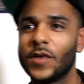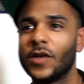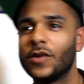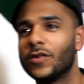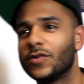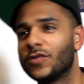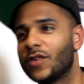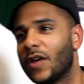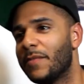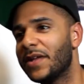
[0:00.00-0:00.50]

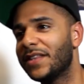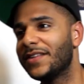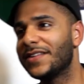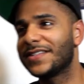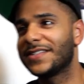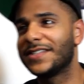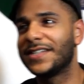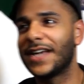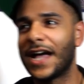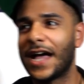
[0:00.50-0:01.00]
So I met this
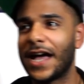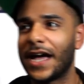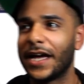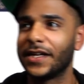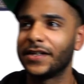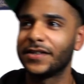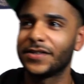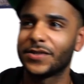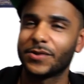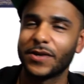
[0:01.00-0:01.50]
guy,
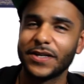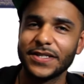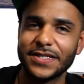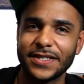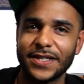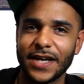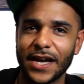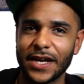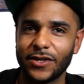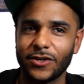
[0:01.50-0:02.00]
this crazy
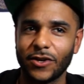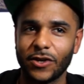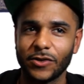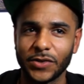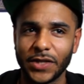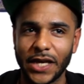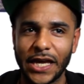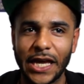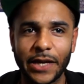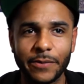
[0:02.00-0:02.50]
guy called
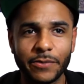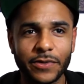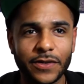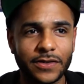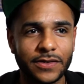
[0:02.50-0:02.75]
Gabe,